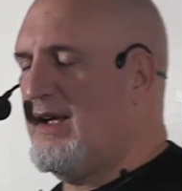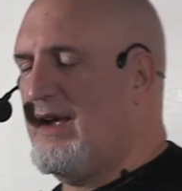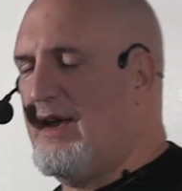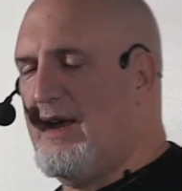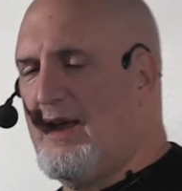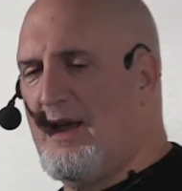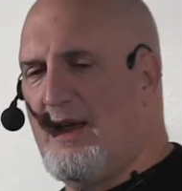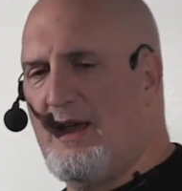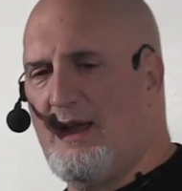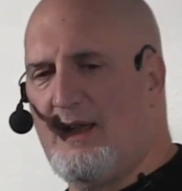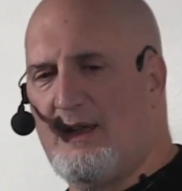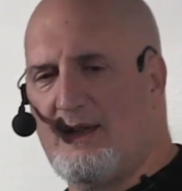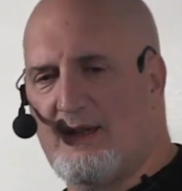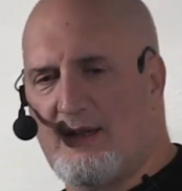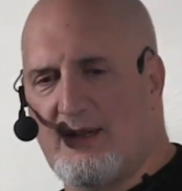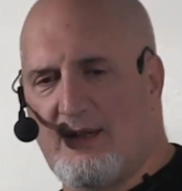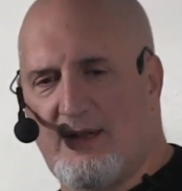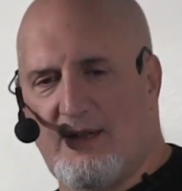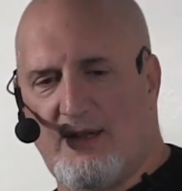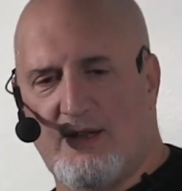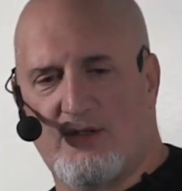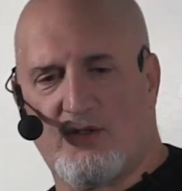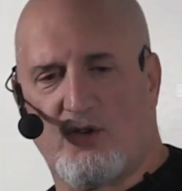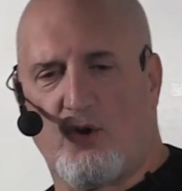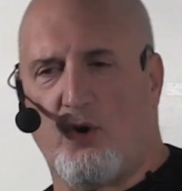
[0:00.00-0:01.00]
And
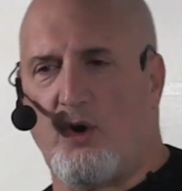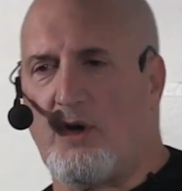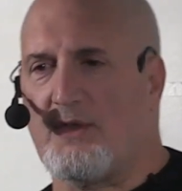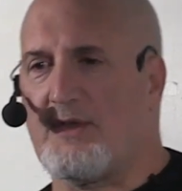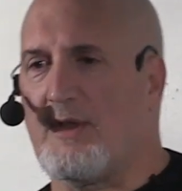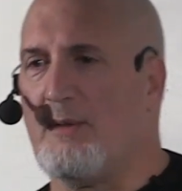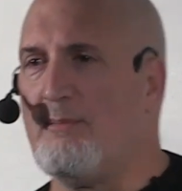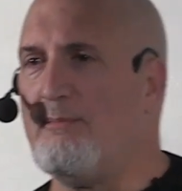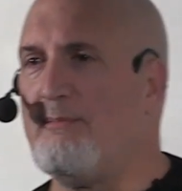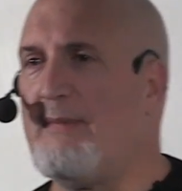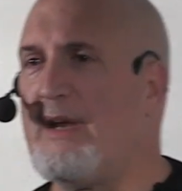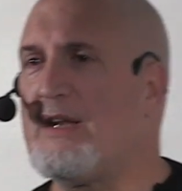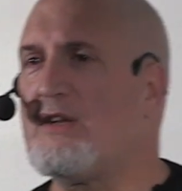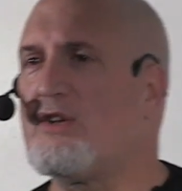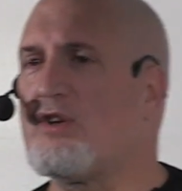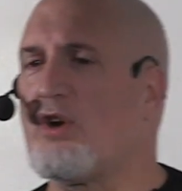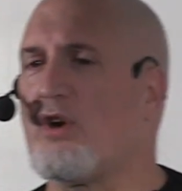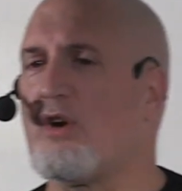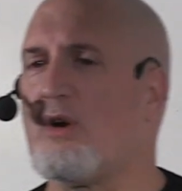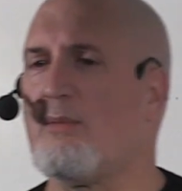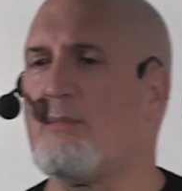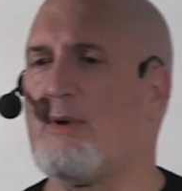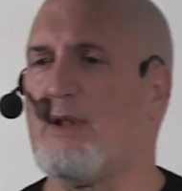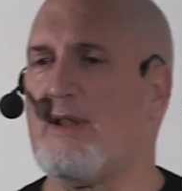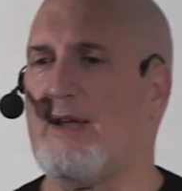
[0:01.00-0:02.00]
it's called the
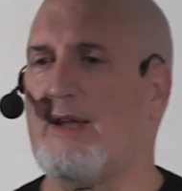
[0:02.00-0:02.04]
midterm